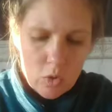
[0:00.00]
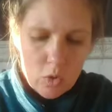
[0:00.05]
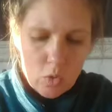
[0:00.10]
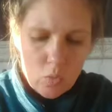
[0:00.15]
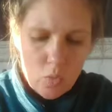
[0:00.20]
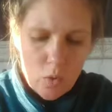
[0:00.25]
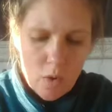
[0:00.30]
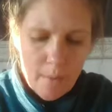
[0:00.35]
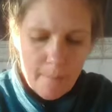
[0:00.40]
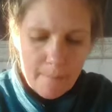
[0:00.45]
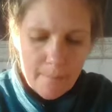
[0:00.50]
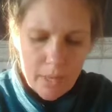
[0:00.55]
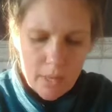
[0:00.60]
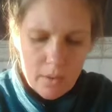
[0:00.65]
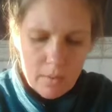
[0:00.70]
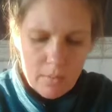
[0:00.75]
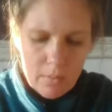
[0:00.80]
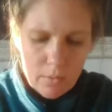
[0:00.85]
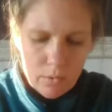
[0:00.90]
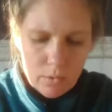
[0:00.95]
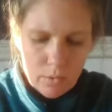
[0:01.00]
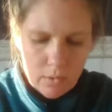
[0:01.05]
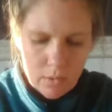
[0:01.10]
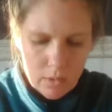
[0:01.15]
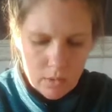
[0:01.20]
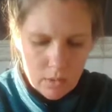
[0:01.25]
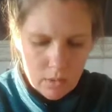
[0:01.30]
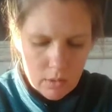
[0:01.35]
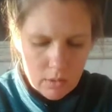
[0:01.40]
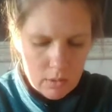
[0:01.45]
Swamp
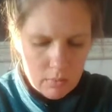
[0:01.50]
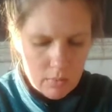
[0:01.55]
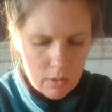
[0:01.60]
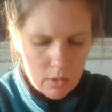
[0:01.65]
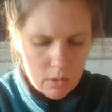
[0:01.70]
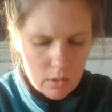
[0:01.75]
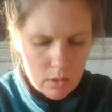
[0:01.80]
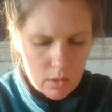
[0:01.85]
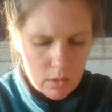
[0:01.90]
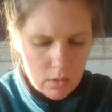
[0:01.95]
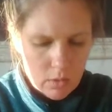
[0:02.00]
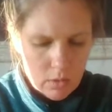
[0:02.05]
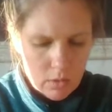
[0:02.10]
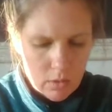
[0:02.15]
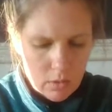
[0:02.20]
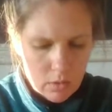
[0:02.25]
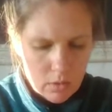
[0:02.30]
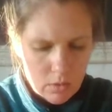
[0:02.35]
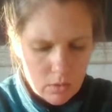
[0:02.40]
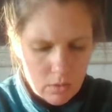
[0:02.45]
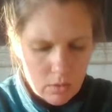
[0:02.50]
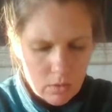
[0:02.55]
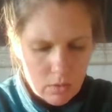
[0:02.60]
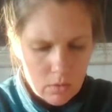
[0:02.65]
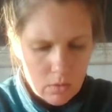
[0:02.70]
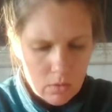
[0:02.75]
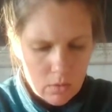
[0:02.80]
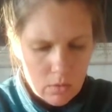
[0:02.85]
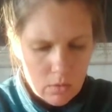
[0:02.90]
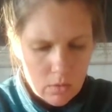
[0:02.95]
milkweed is much easier
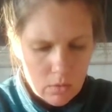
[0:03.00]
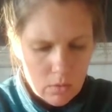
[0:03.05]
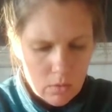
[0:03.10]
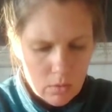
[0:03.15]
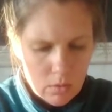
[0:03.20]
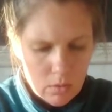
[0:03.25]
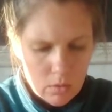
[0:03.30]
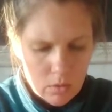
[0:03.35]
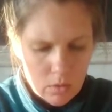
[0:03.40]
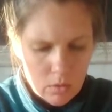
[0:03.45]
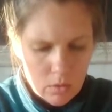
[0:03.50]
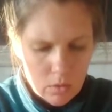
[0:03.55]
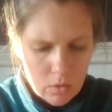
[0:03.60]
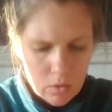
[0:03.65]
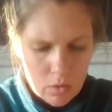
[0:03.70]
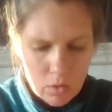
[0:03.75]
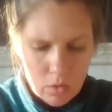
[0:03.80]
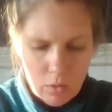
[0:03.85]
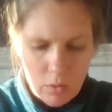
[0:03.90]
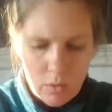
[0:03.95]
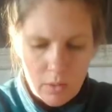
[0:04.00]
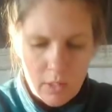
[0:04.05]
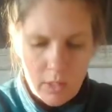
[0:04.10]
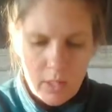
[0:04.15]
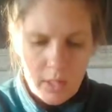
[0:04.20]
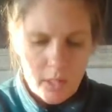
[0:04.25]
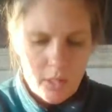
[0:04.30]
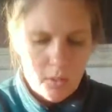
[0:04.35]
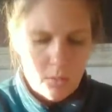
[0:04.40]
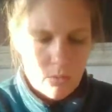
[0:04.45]
to
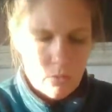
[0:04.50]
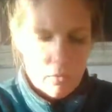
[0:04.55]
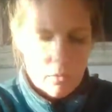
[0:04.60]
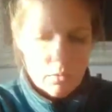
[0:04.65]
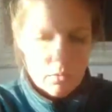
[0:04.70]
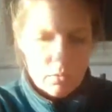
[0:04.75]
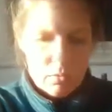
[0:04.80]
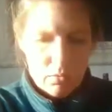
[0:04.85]
clean out